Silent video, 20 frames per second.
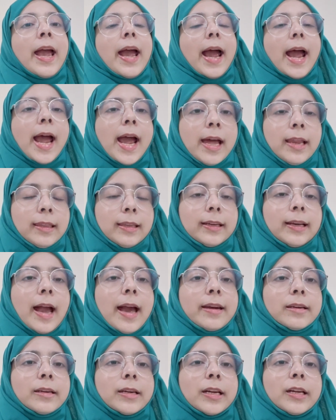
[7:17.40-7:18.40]
And the
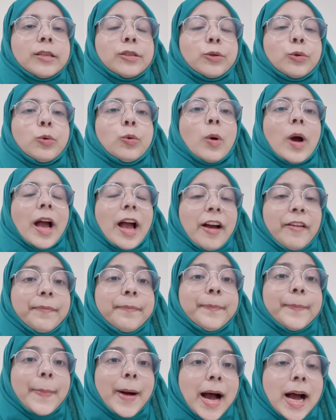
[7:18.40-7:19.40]
candidates who have
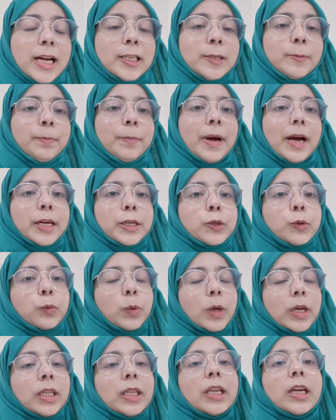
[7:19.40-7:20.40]
passed part
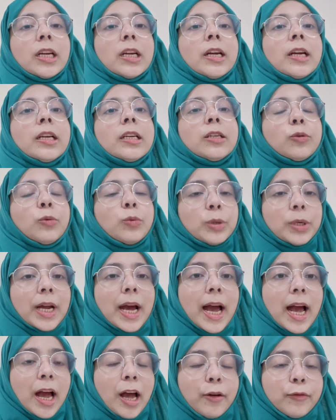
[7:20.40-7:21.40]
one, they don't
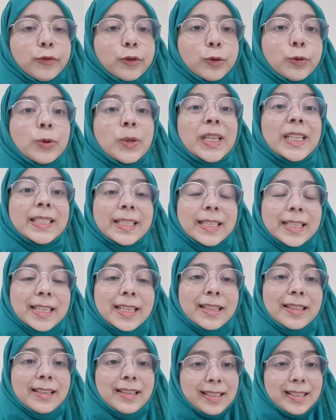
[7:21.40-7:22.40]
have to resit
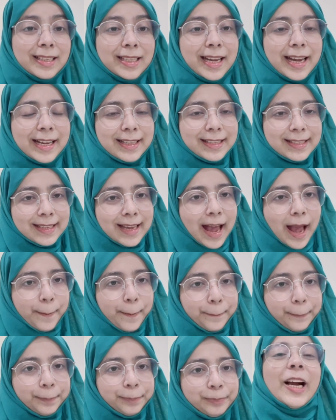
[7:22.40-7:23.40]
in this
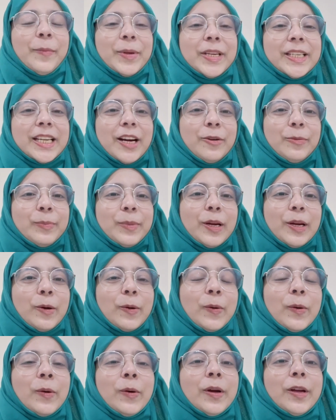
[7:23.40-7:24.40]
exam. Comment down
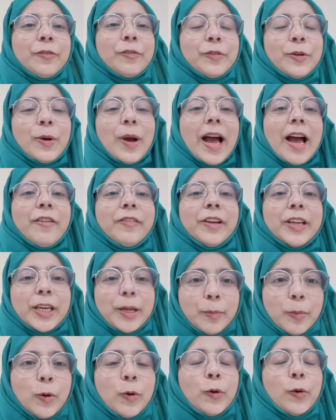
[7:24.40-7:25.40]
below if you have any
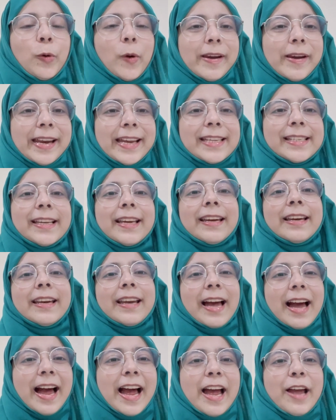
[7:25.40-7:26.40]
more queries and
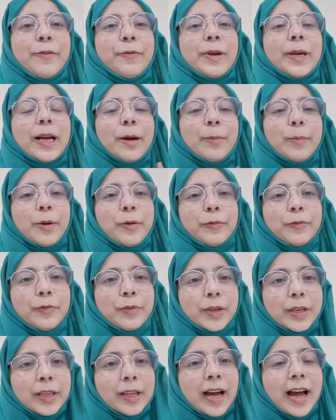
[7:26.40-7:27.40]
I will come up
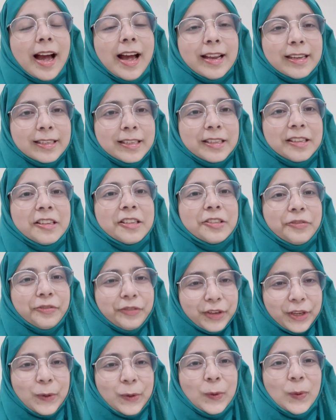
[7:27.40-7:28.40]
with the answers
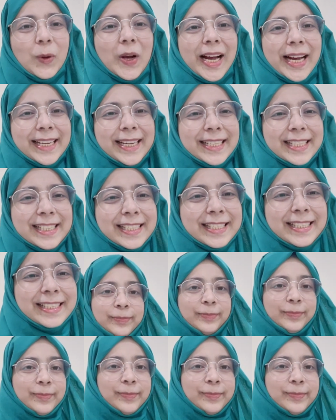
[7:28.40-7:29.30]
for you guys.